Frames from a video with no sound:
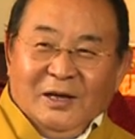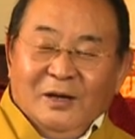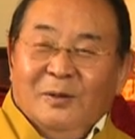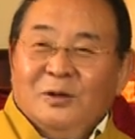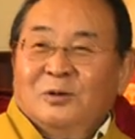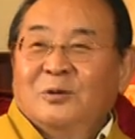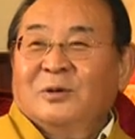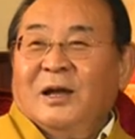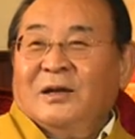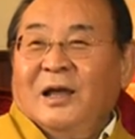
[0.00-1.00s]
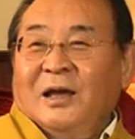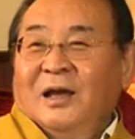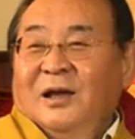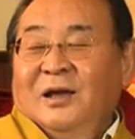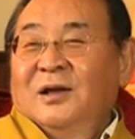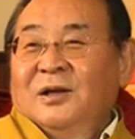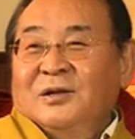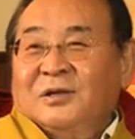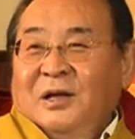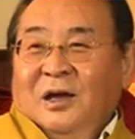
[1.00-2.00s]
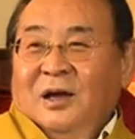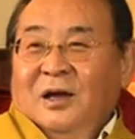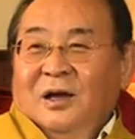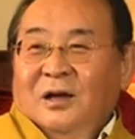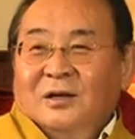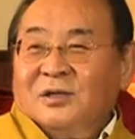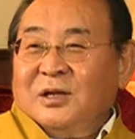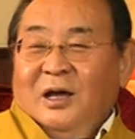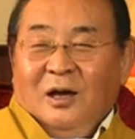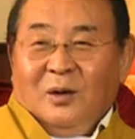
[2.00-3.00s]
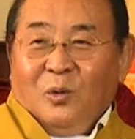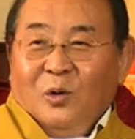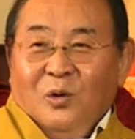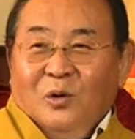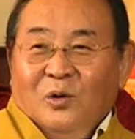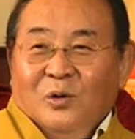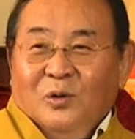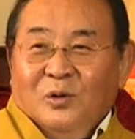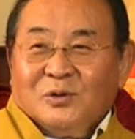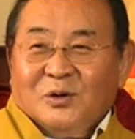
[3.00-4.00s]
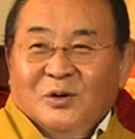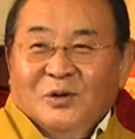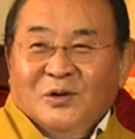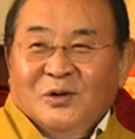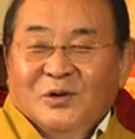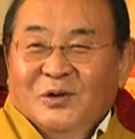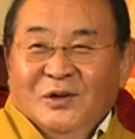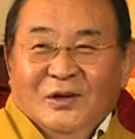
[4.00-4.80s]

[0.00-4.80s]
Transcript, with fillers: when you look at like a Star, Star Wars or, you know,